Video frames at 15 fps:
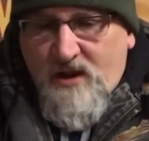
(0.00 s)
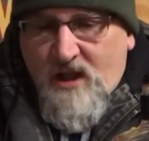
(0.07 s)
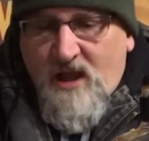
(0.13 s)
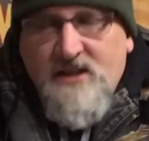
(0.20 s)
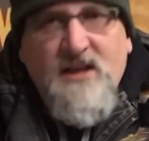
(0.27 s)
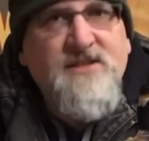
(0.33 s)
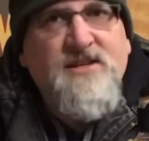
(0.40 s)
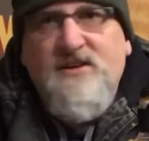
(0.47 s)

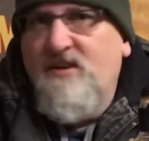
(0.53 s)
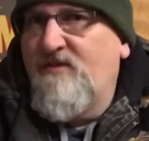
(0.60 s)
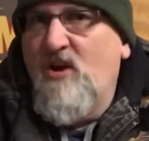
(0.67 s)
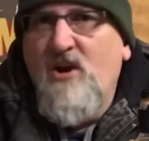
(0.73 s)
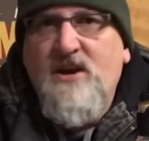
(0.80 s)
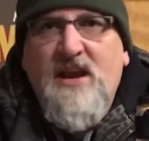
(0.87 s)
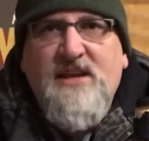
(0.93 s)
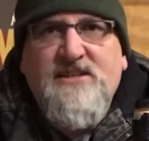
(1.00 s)
It has a
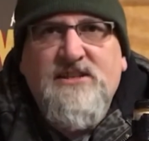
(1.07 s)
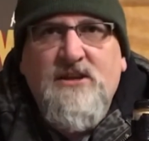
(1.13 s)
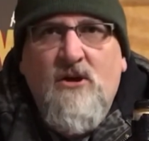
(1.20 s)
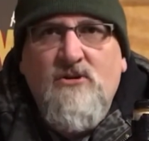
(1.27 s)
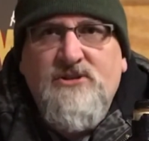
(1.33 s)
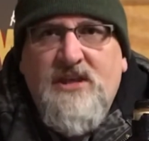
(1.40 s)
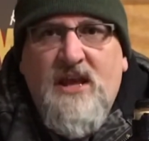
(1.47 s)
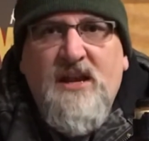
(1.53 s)
very nice
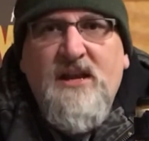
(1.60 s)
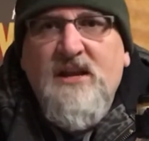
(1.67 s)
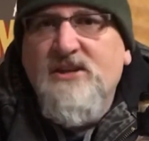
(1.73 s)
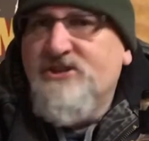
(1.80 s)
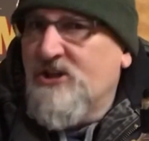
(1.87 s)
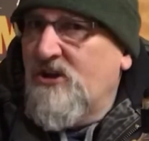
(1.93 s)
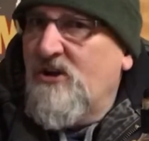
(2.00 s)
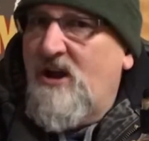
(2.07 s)
nose on it. It
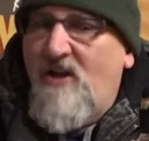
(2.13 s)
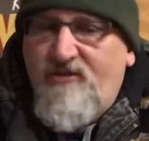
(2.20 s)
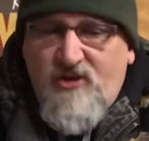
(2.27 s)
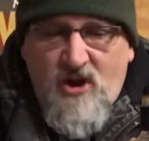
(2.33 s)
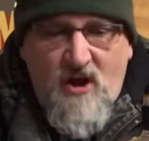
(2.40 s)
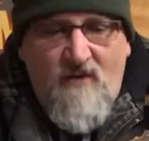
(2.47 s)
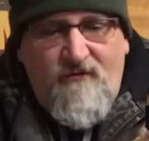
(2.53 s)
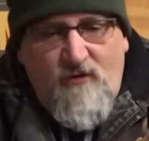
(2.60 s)
is a little
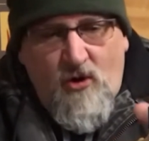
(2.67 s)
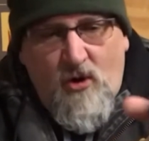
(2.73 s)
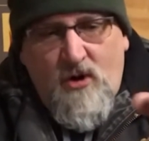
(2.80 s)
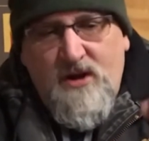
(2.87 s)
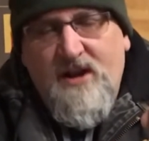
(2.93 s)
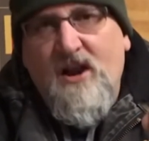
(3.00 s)
ethanol forward at